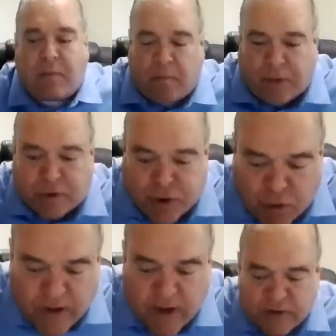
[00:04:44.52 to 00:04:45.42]
the
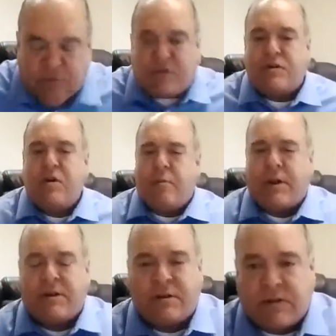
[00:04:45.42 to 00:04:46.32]
short answer is no,
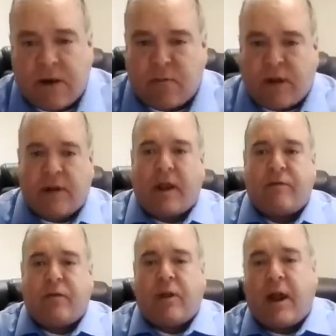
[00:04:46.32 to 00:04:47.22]
because it's not really like
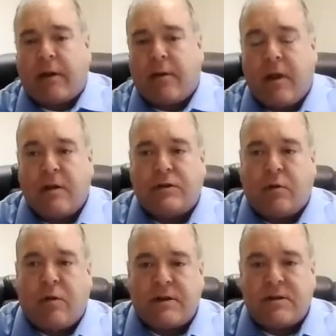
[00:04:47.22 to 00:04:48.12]
for like. So
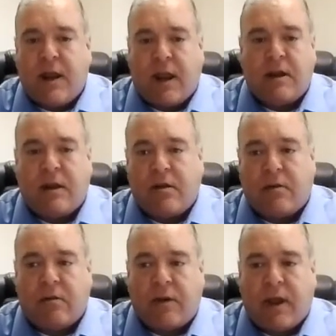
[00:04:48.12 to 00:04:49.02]
what is an
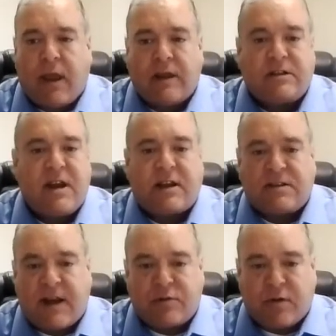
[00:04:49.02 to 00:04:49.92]
ADU? It's an
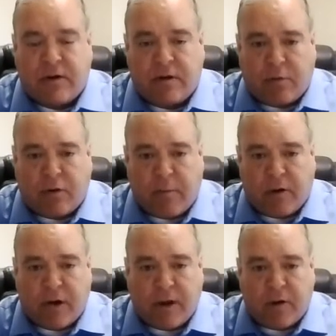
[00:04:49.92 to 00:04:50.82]
accessory to the
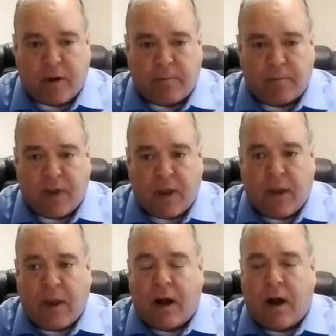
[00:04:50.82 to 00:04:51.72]
primary unit.
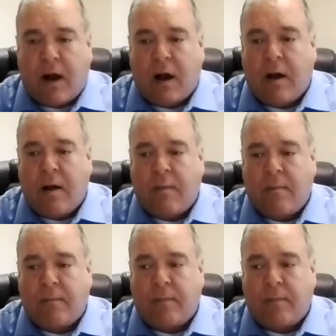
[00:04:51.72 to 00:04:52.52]
A